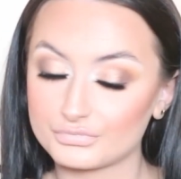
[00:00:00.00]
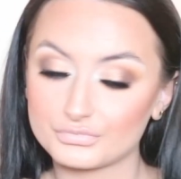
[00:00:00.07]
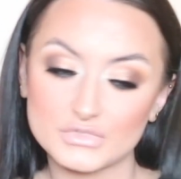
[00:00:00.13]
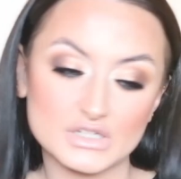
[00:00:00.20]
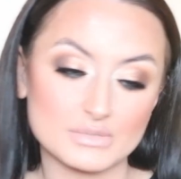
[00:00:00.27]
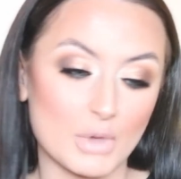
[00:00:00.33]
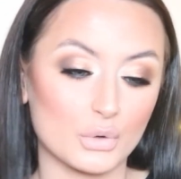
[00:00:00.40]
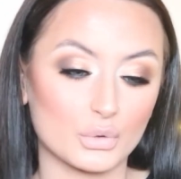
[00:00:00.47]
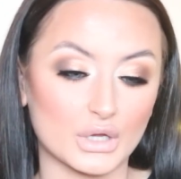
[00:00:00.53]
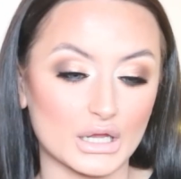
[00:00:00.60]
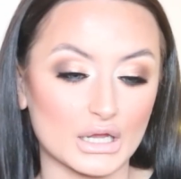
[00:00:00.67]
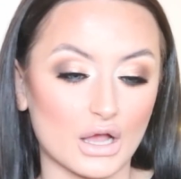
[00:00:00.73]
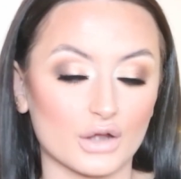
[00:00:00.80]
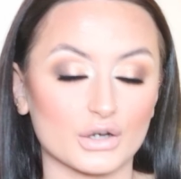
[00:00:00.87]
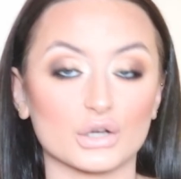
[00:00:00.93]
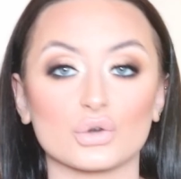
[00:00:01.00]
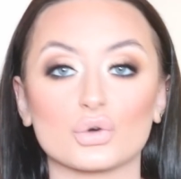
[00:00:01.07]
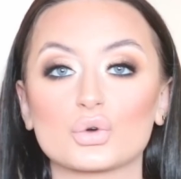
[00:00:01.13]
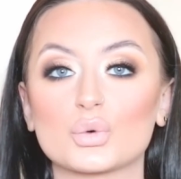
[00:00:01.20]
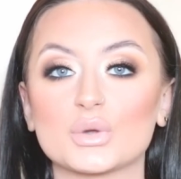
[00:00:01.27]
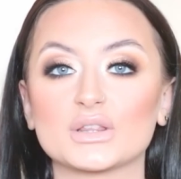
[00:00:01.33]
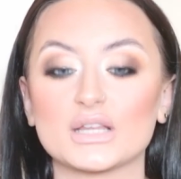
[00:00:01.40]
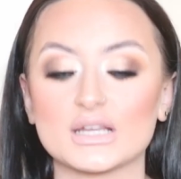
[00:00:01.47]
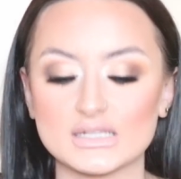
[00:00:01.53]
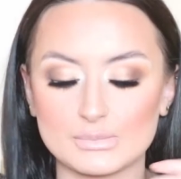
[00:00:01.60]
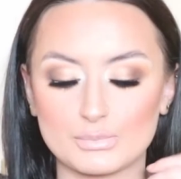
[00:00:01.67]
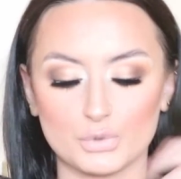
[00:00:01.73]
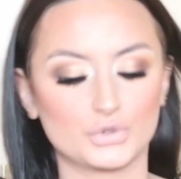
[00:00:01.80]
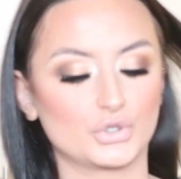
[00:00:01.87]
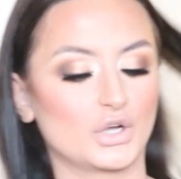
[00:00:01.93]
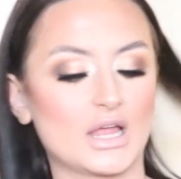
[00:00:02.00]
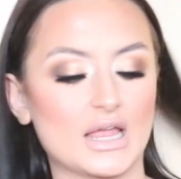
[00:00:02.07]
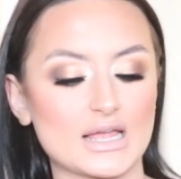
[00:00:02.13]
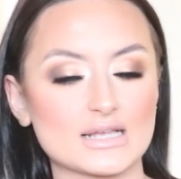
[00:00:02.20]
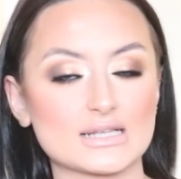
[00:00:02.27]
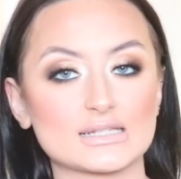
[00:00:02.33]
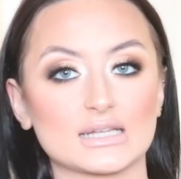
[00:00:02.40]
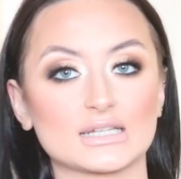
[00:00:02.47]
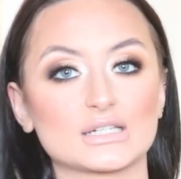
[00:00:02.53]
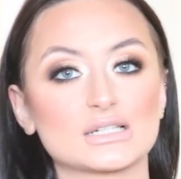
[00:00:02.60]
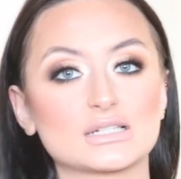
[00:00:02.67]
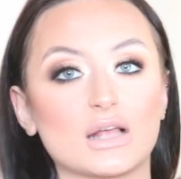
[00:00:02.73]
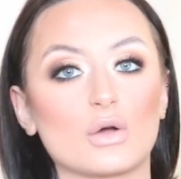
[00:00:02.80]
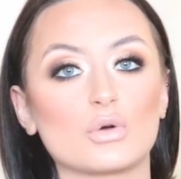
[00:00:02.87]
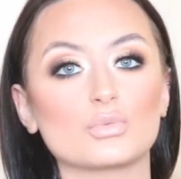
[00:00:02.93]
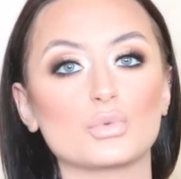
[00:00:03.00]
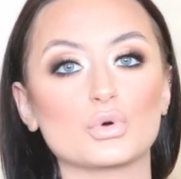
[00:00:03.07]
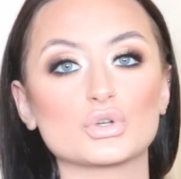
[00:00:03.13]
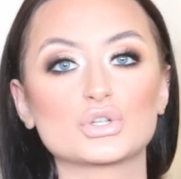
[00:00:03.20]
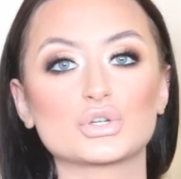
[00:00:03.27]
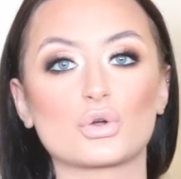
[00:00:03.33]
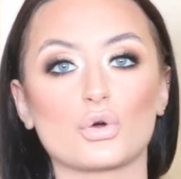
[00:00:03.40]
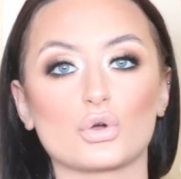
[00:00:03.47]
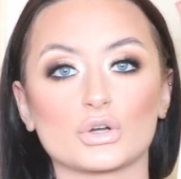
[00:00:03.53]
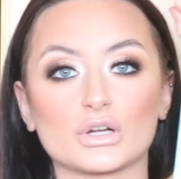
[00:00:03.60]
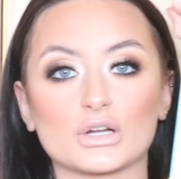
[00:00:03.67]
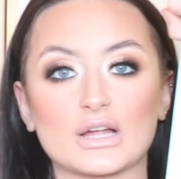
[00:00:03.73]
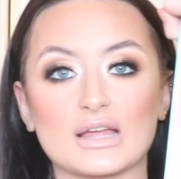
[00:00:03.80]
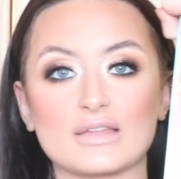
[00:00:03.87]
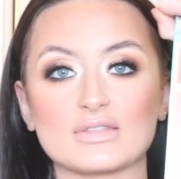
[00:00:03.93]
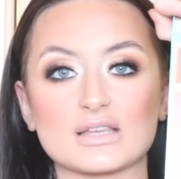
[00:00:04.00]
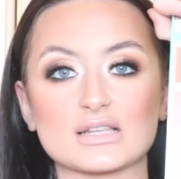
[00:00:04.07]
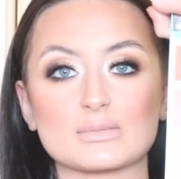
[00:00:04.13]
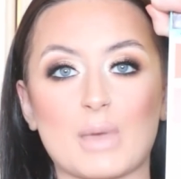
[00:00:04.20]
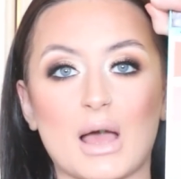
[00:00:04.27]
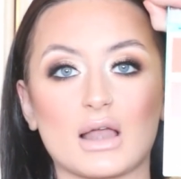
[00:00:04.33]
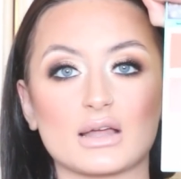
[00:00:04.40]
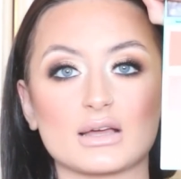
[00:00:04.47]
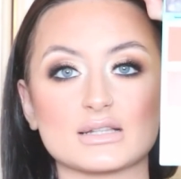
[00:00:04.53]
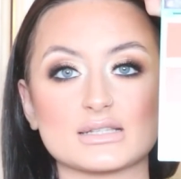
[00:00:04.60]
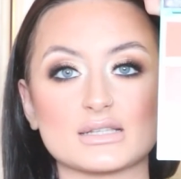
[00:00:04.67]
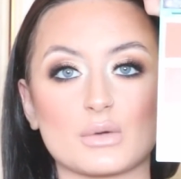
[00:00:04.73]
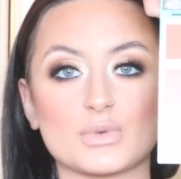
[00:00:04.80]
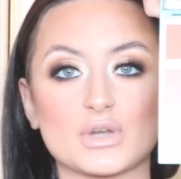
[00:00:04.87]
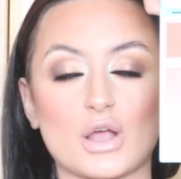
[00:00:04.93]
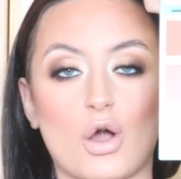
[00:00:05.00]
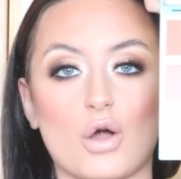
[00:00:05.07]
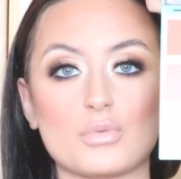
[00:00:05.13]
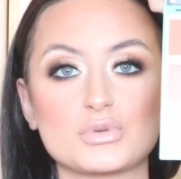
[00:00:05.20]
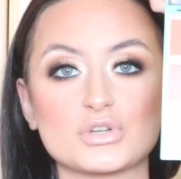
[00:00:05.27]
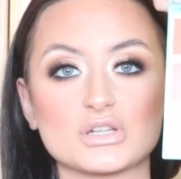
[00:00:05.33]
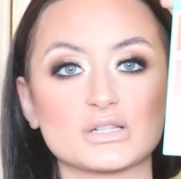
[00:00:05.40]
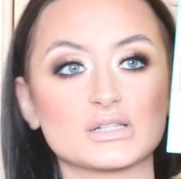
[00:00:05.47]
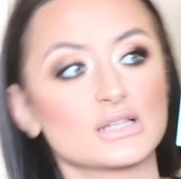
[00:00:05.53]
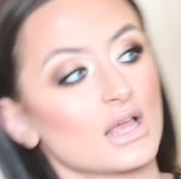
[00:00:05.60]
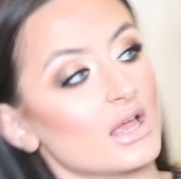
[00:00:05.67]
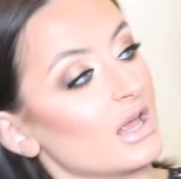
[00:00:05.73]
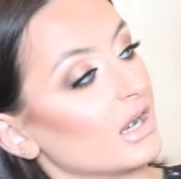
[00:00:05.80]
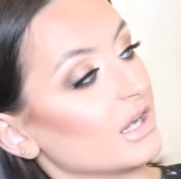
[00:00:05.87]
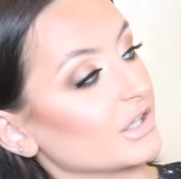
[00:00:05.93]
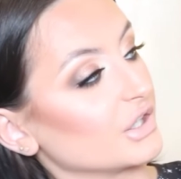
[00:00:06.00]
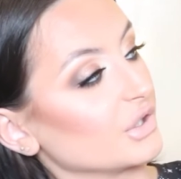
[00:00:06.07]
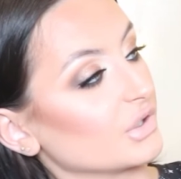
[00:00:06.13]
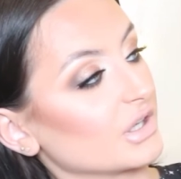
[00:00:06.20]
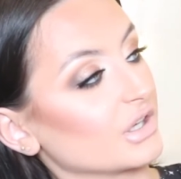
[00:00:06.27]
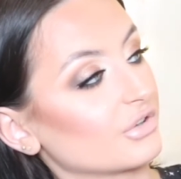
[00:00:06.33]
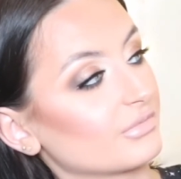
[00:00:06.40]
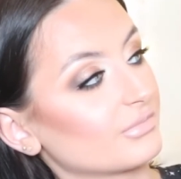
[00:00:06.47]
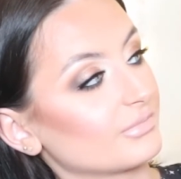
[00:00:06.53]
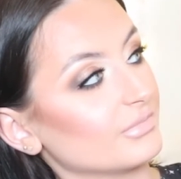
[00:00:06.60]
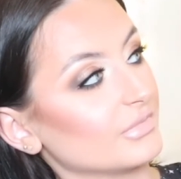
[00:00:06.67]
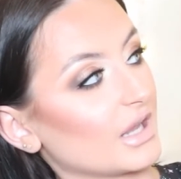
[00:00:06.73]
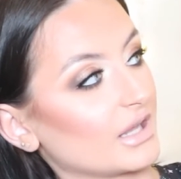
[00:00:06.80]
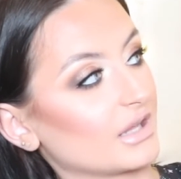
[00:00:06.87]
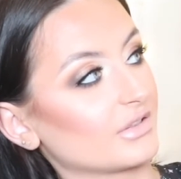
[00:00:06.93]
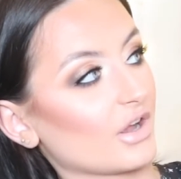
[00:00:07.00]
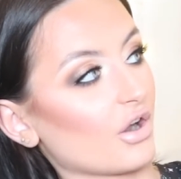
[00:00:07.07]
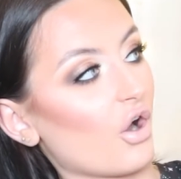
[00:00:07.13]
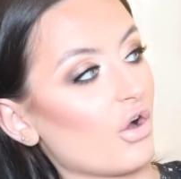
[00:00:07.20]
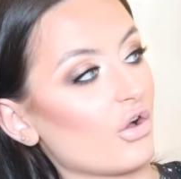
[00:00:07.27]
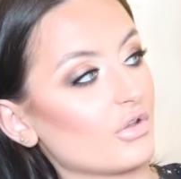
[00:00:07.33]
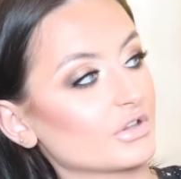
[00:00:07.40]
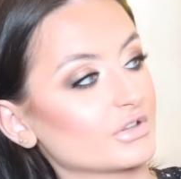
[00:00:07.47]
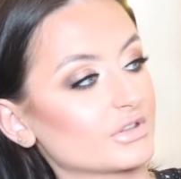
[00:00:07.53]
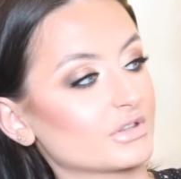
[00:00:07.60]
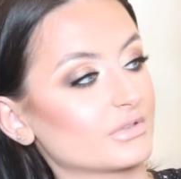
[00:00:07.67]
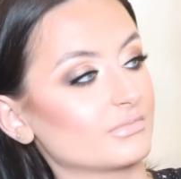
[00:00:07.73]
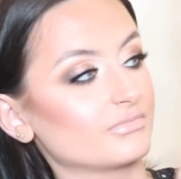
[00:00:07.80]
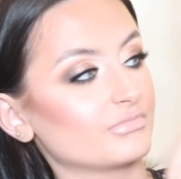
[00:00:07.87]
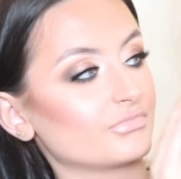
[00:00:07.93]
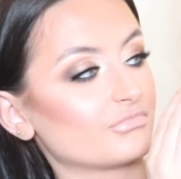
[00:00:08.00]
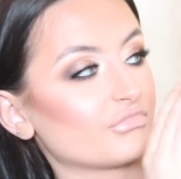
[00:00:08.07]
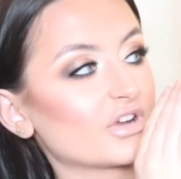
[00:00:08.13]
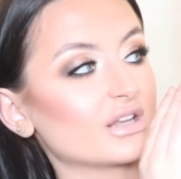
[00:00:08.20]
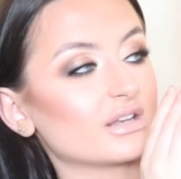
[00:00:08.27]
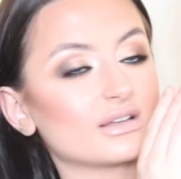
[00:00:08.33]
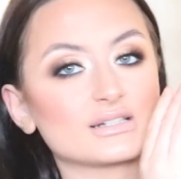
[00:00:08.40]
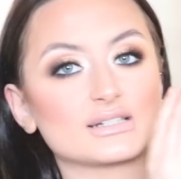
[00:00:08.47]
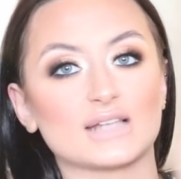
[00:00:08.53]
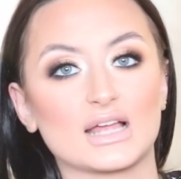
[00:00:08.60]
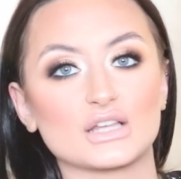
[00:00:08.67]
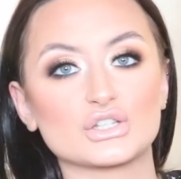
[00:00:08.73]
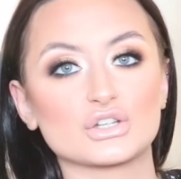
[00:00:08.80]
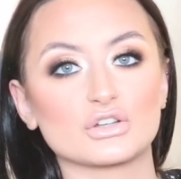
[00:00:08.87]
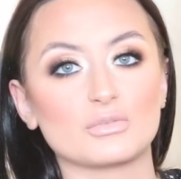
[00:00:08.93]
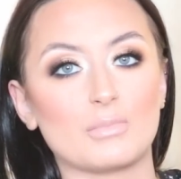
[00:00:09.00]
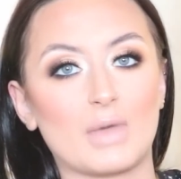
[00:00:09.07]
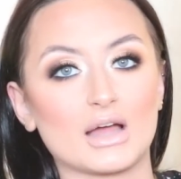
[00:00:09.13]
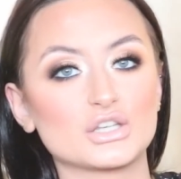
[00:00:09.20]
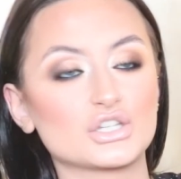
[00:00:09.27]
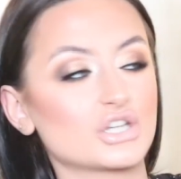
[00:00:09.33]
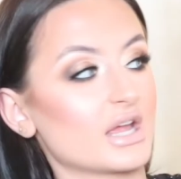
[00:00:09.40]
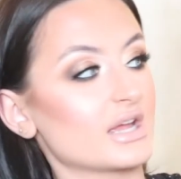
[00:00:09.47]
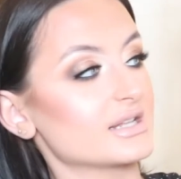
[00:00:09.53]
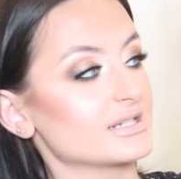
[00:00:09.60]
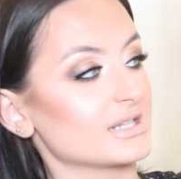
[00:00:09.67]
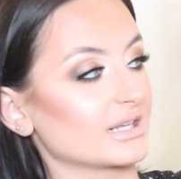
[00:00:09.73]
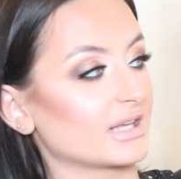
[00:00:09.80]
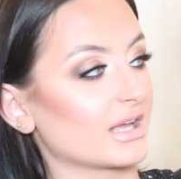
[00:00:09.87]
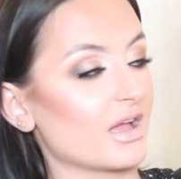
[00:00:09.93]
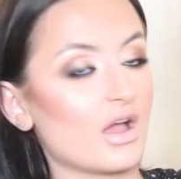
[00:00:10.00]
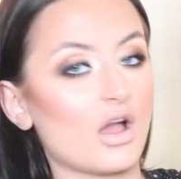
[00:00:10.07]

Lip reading: smoky kind of look with this, but there is like so much colour in this palette and so many options. Like you can, like, they're all real essential matte shades. Like,